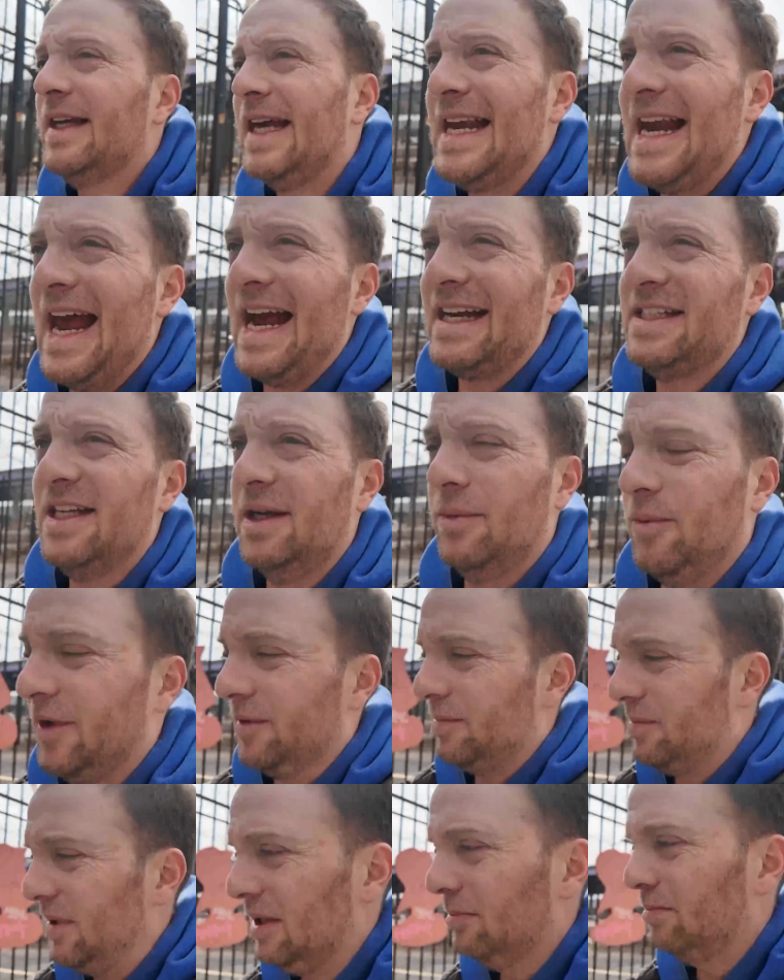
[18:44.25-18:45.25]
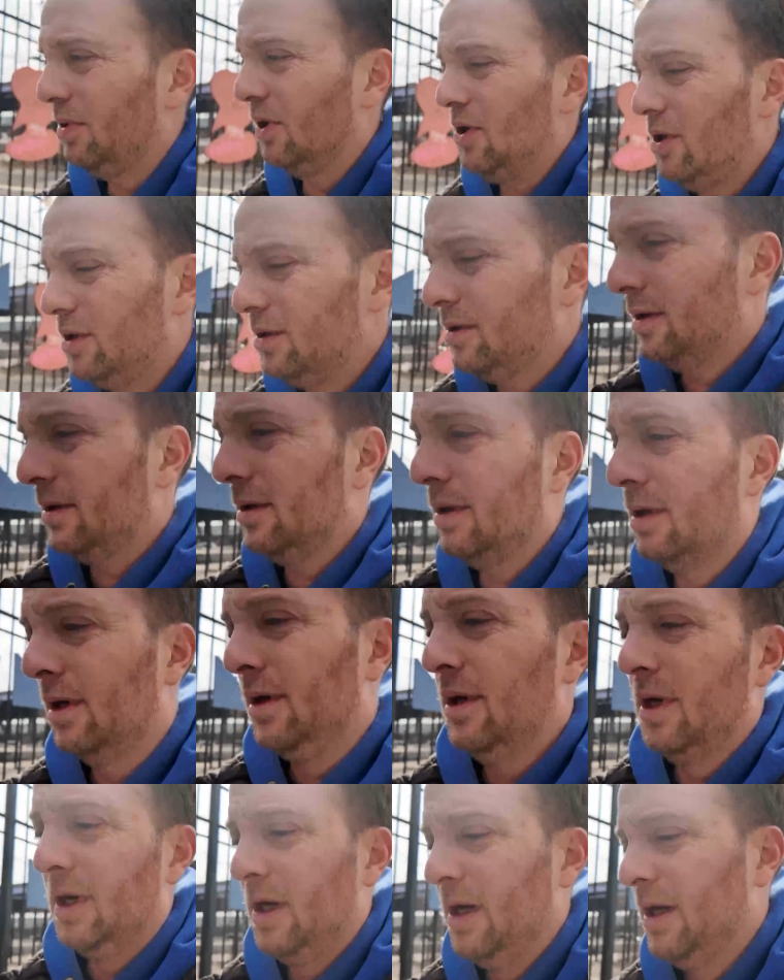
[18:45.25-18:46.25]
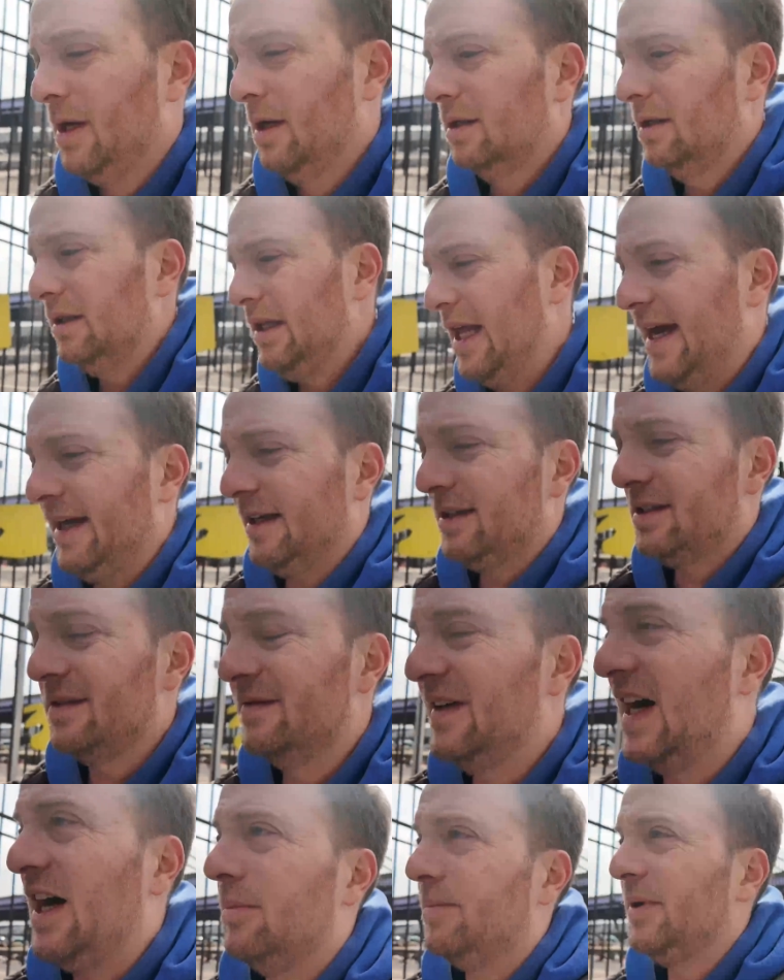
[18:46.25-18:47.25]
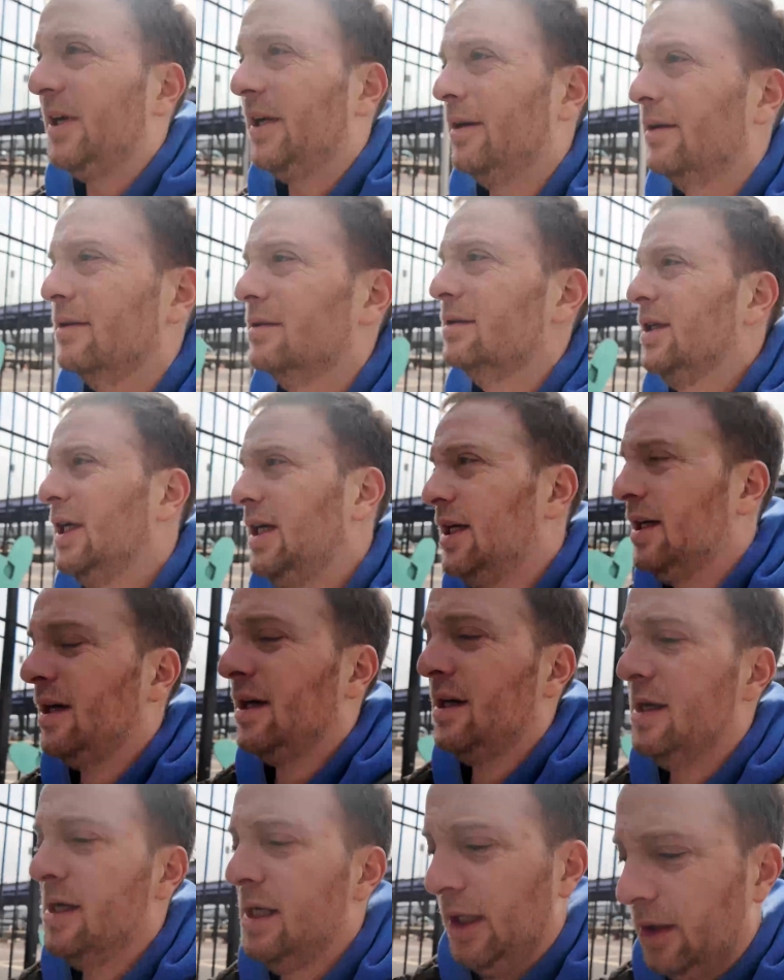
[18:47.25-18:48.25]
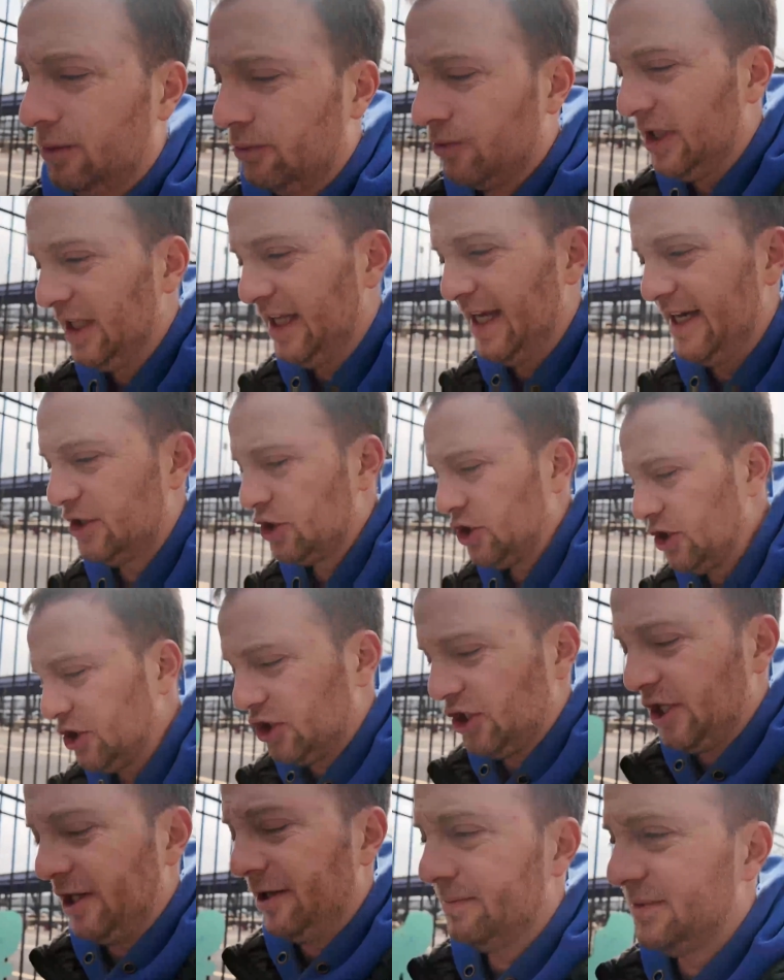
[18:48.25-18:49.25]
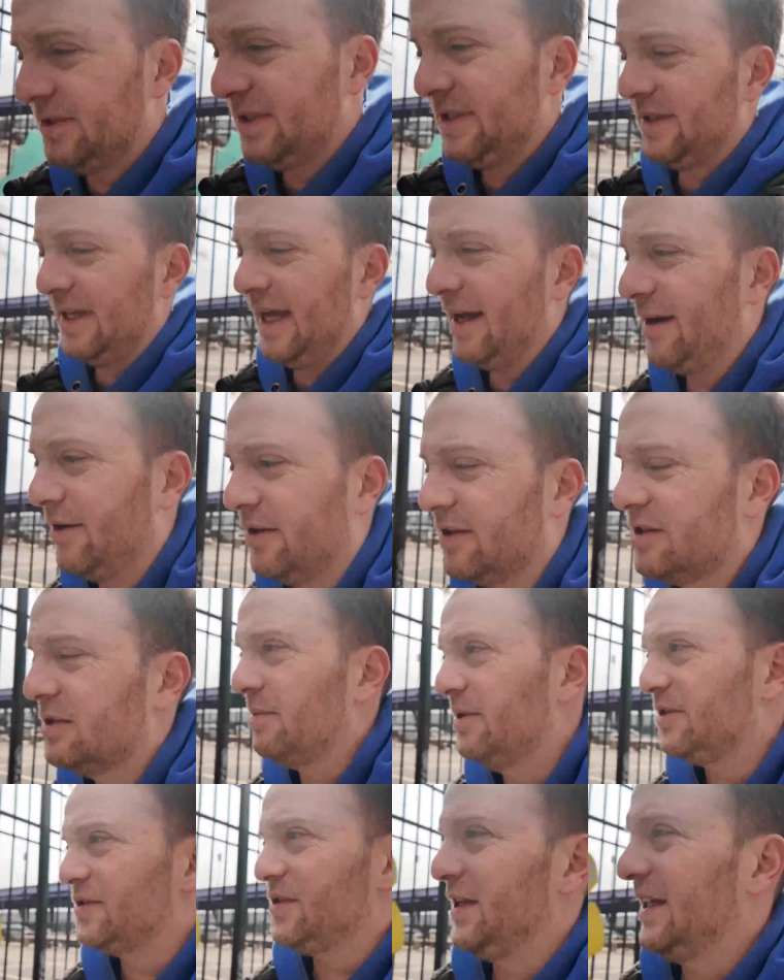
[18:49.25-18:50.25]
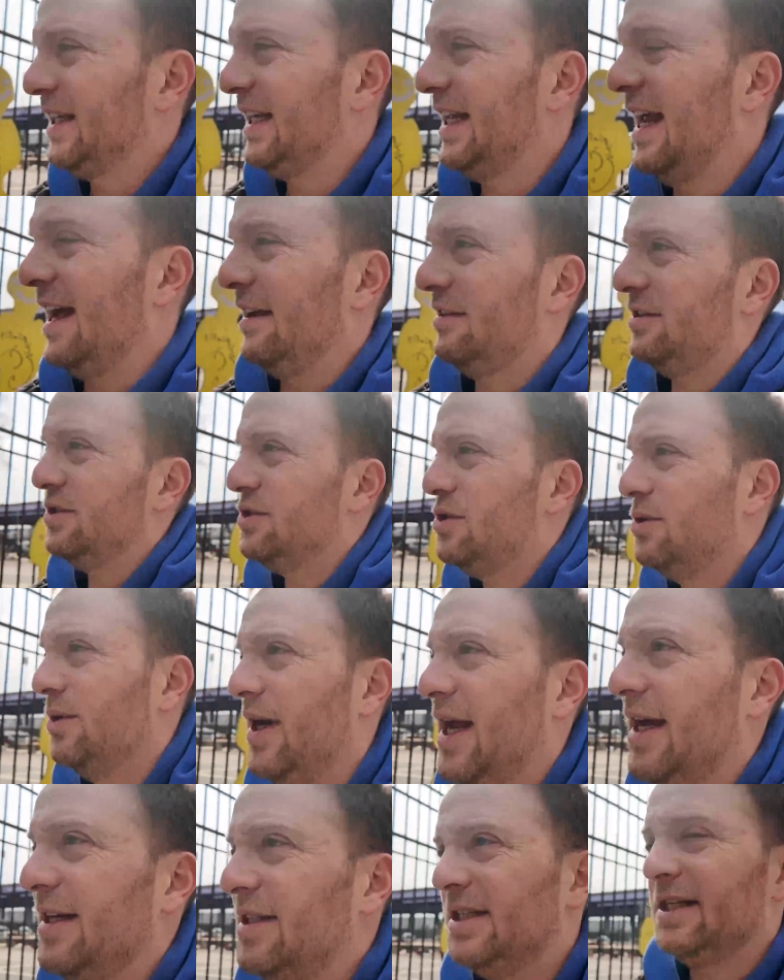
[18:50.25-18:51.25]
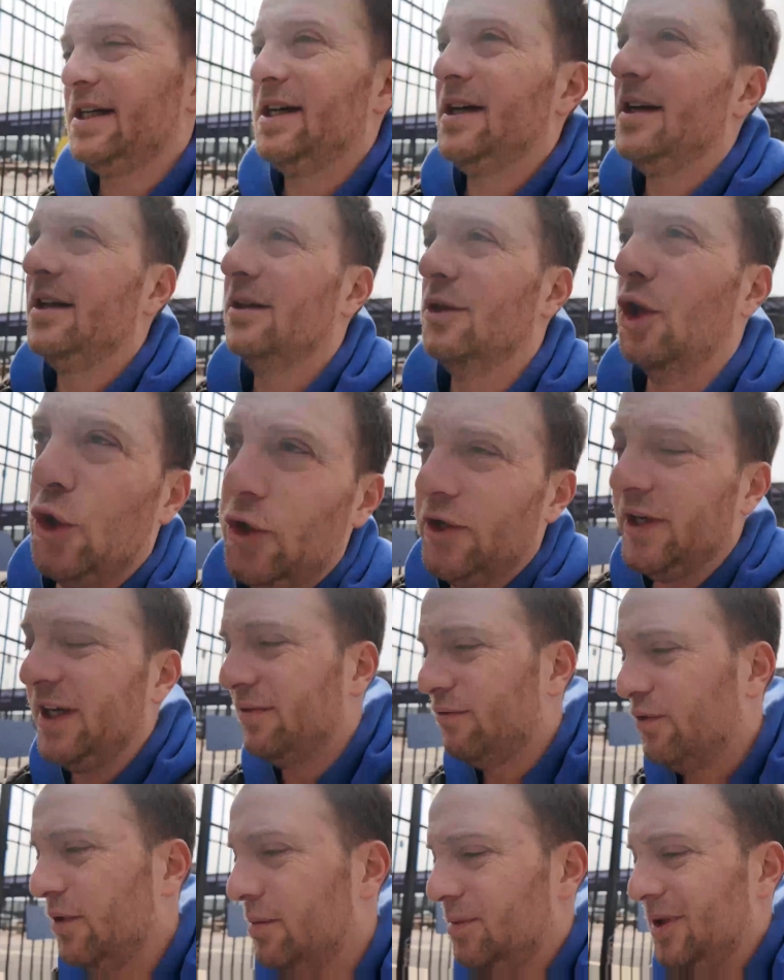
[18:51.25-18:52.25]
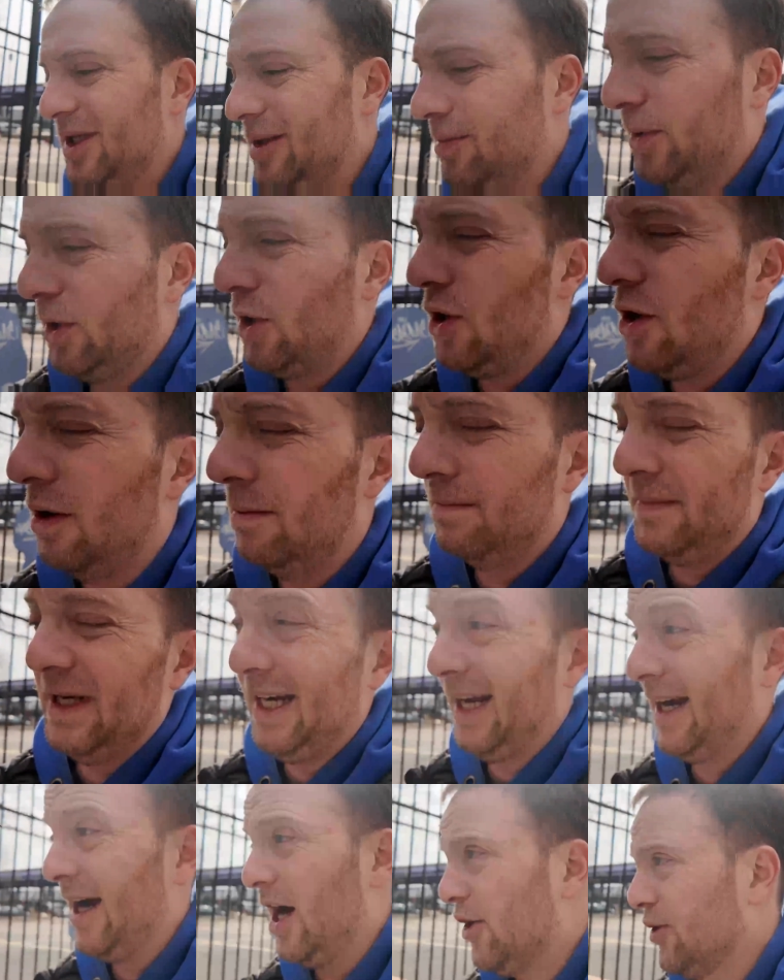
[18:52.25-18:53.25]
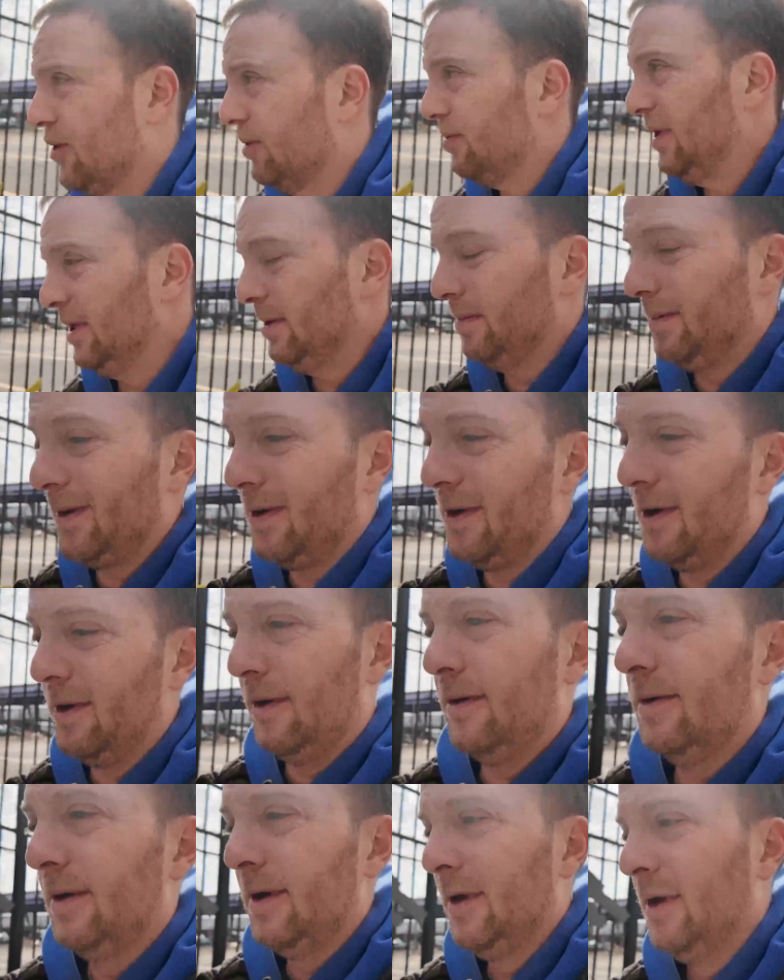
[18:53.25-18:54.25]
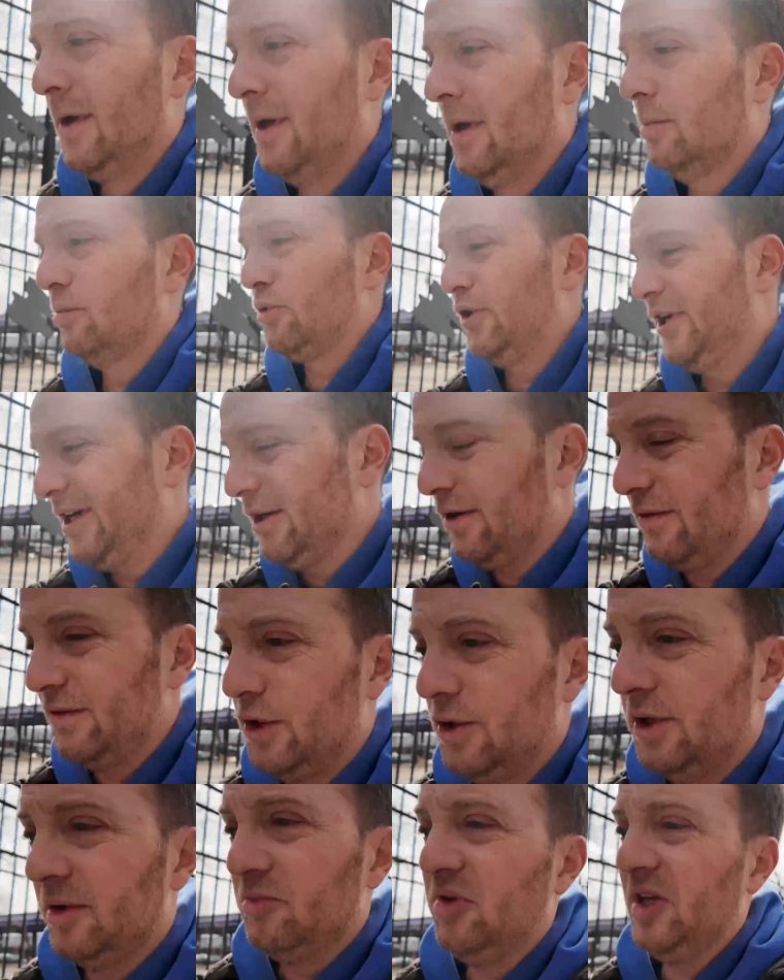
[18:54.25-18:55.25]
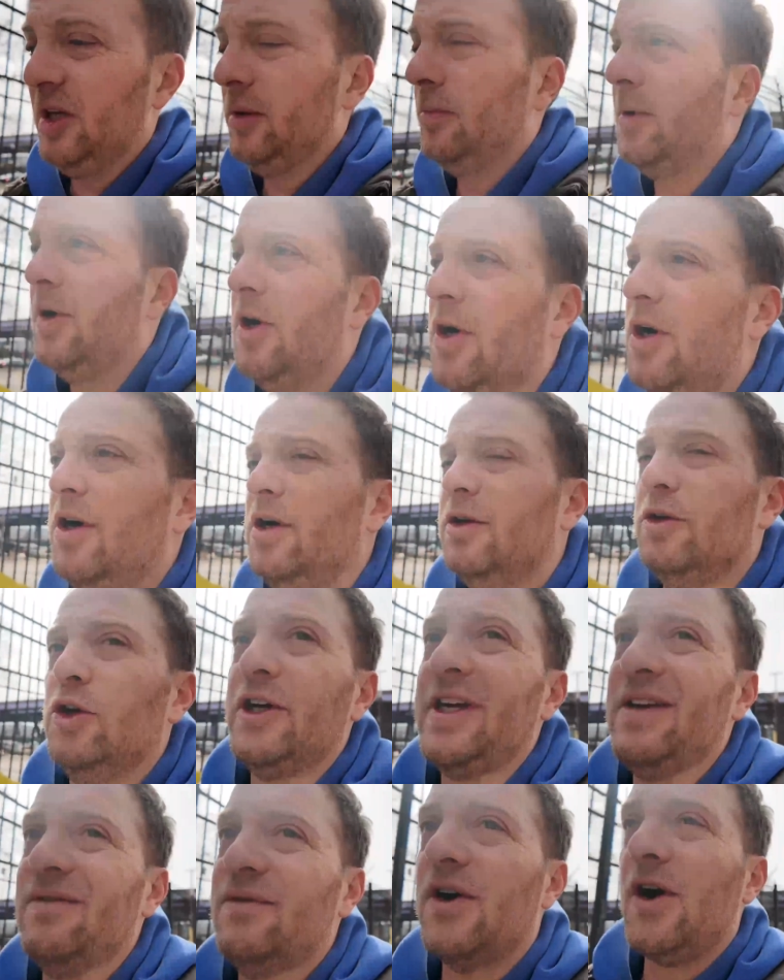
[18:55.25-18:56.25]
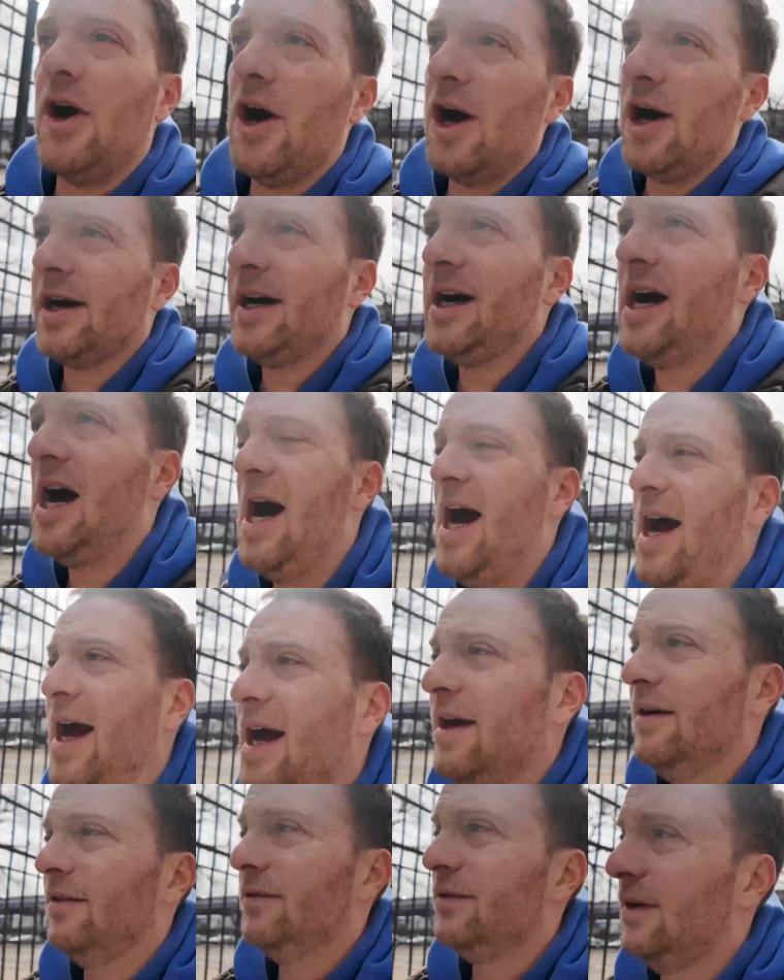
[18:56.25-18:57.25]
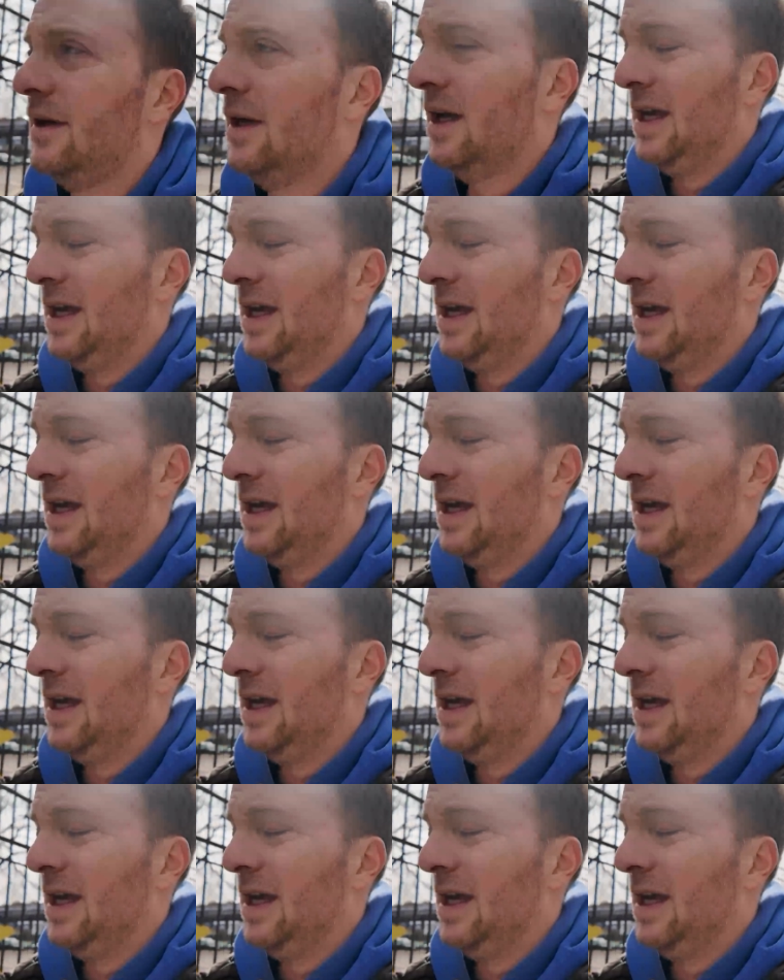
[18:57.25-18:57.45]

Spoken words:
Connecting with people, like developing relationships that are explicitly connected to an idea, learning from people, meeting other people, pre-interviewing people, looking for archive.